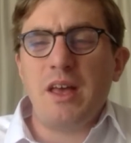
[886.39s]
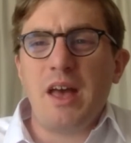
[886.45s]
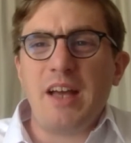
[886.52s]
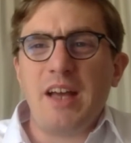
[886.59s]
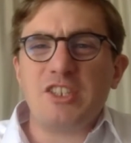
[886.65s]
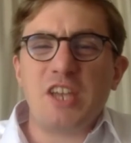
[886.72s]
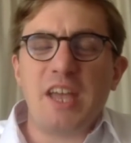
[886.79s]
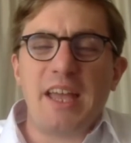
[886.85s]

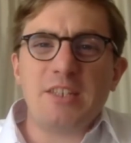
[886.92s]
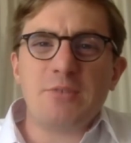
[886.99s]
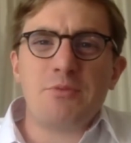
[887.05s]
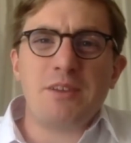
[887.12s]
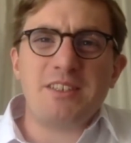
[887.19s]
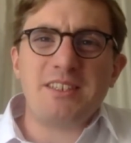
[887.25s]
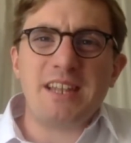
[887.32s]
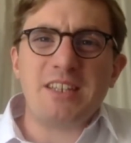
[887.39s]
change
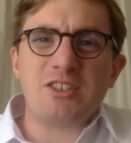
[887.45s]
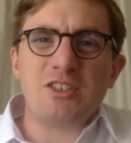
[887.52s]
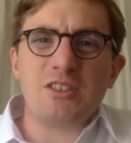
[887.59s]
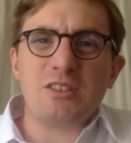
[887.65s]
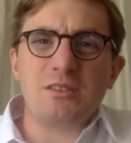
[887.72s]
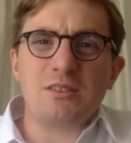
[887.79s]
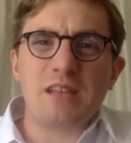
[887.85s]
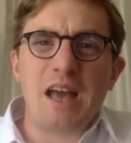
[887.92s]

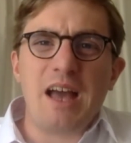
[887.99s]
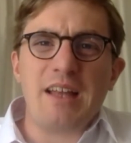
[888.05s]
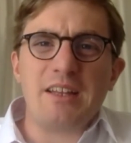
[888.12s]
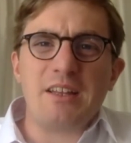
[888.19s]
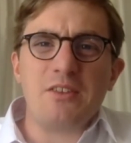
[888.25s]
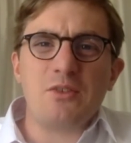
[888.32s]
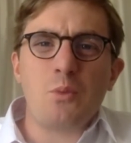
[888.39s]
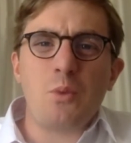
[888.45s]
presidential
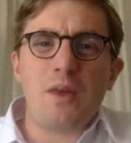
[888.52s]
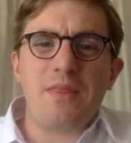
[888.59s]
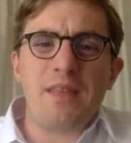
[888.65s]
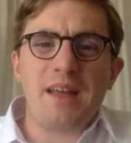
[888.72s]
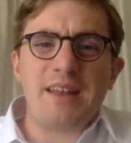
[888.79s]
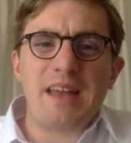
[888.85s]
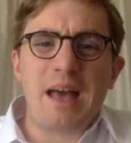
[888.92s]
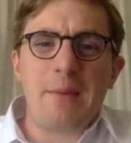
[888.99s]
guidance when
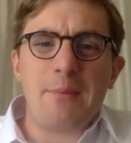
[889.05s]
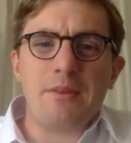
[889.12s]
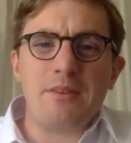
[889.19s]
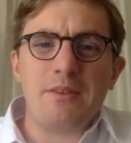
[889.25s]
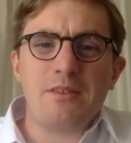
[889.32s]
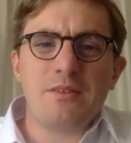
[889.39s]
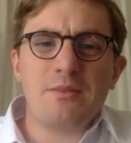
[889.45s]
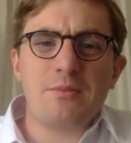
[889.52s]
that happens.